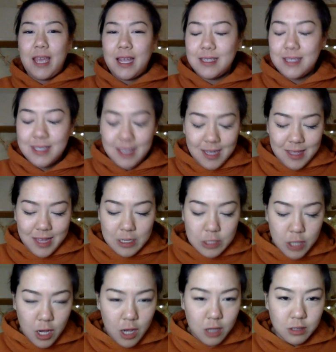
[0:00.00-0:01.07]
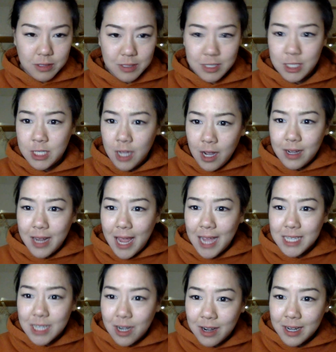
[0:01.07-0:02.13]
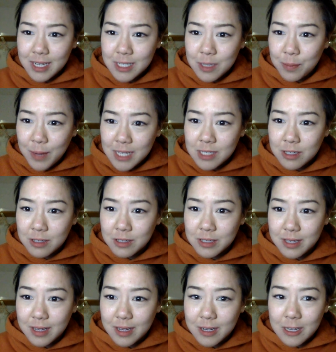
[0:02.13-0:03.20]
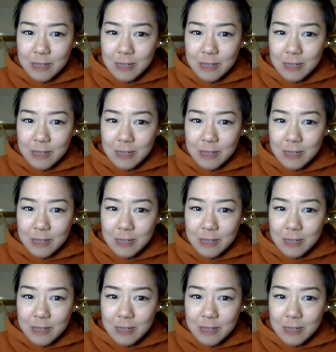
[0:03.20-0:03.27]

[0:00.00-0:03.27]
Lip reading: and see that doll stud as hard as the Bratz girls did.